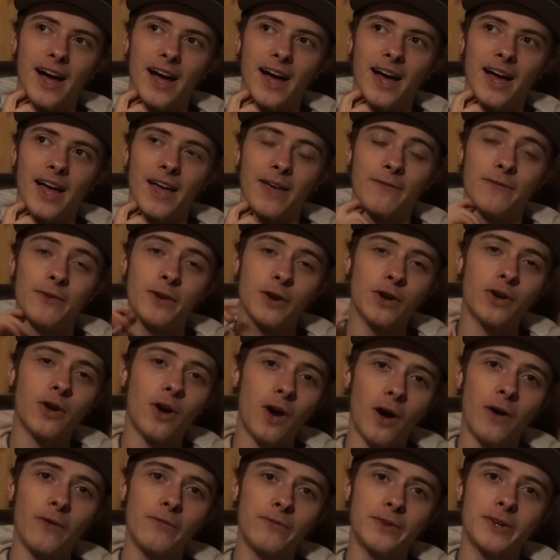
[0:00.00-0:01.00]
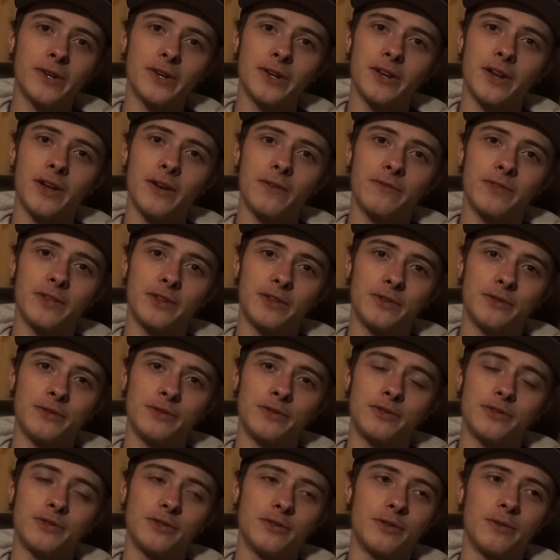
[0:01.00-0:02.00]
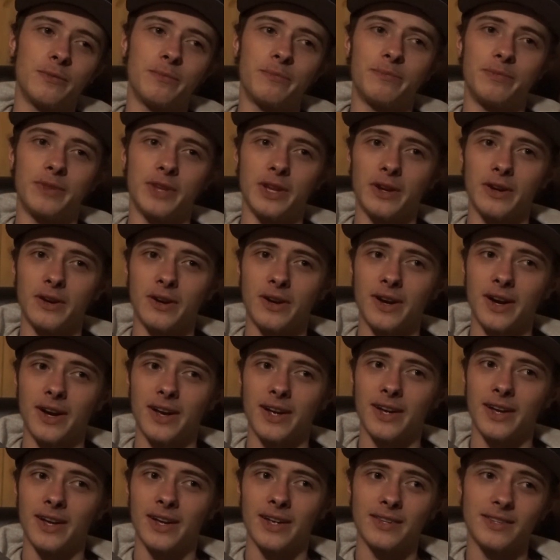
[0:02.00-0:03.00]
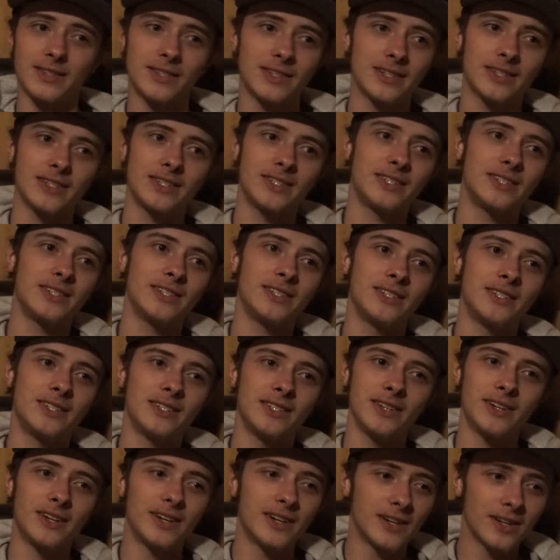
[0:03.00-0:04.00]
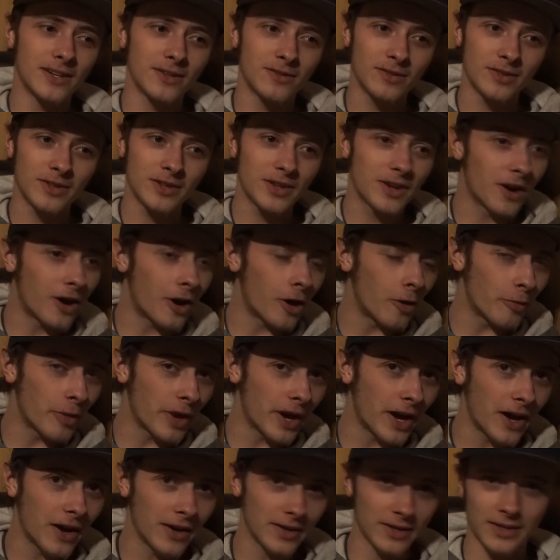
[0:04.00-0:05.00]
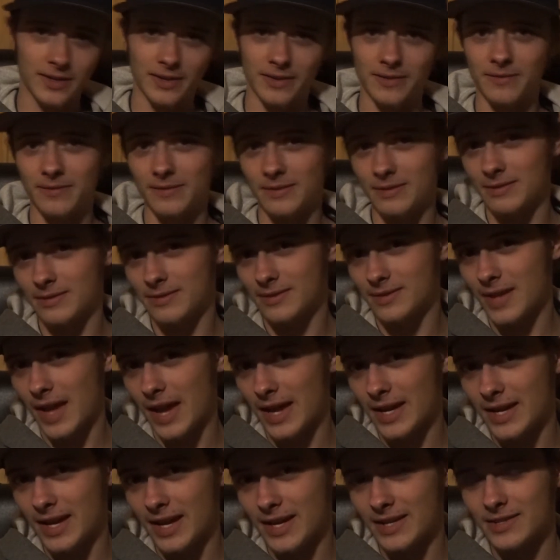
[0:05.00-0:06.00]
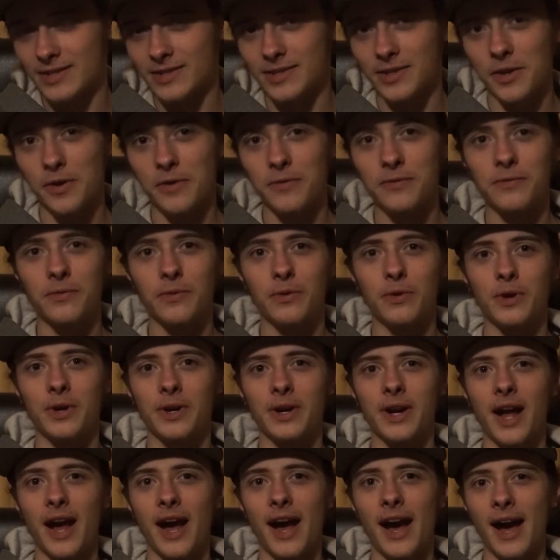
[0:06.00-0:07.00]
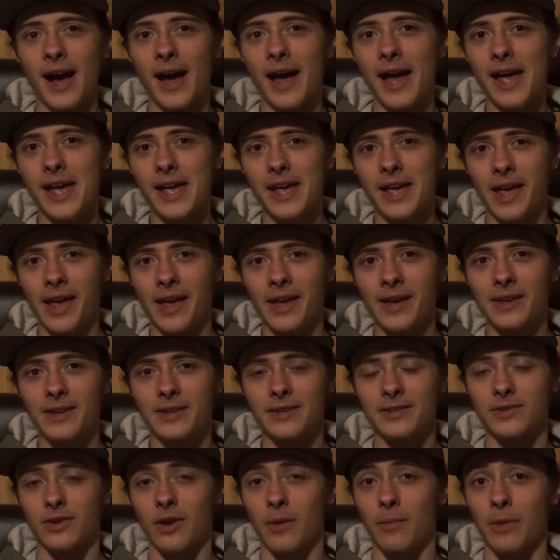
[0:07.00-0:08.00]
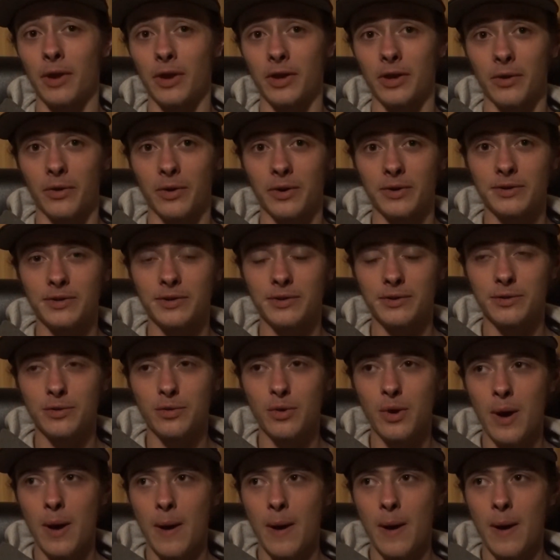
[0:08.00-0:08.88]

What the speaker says: if you're confident enough that you can shoot a deer at 60 yards with the compound, then I guess go for it. I ain't, so I'm not going to.